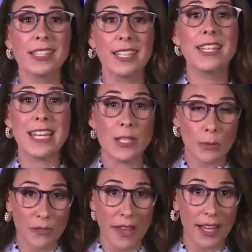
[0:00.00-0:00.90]
Clint
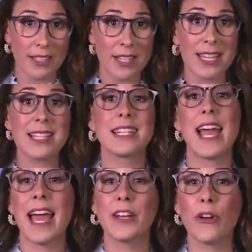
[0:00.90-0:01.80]
Eastwood fact is he's
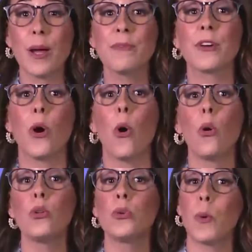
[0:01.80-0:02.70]
an anagram for
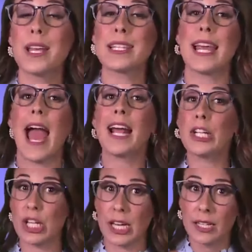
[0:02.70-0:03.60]
Old West
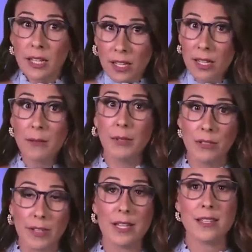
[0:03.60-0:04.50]
action
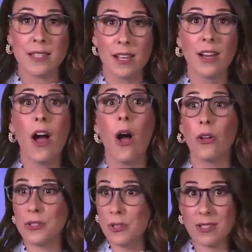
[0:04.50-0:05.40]
movies.
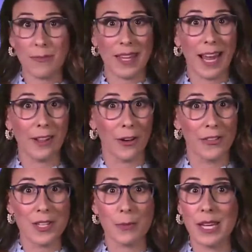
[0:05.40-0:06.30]
Also, something I
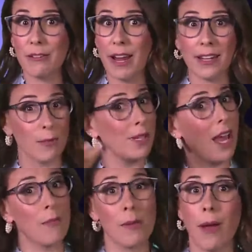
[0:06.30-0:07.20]
learned this week
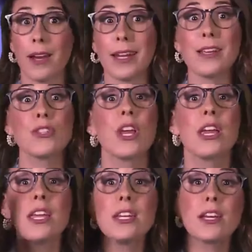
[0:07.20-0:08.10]
randomly on my podcast,
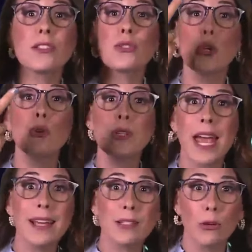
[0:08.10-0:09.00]
he does two
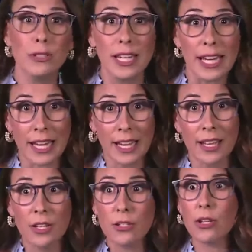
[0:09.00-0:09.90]
takes only.
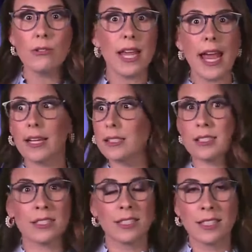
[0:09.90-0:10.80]
Two
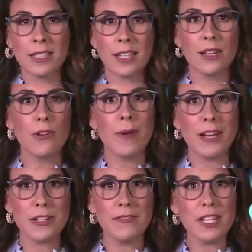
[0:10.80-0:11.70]
takes! Can you
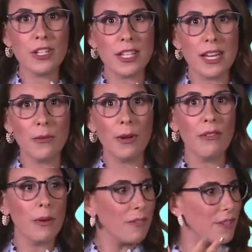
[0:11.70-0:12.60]
imagine of each scene?
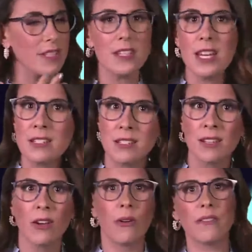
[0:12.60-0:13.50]
What, what if you
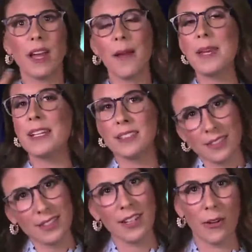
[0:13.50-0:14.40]
sneeze? What if I, I mean,
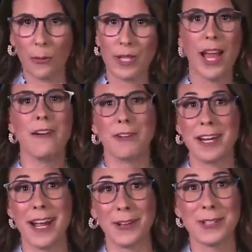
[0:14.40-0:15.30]
you know, we're live
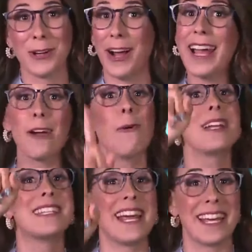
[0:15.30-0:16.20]
right now, so I get
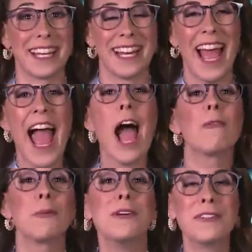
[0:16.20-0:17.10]
one take.
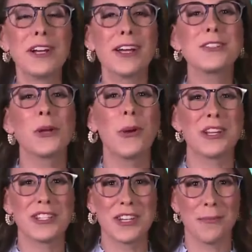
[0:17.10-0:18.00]
And we're moving on to
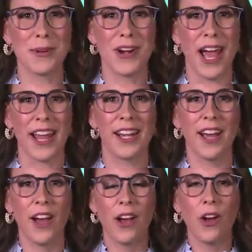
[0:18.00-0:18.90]
question number
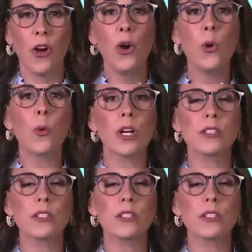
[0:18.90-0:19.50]
nine who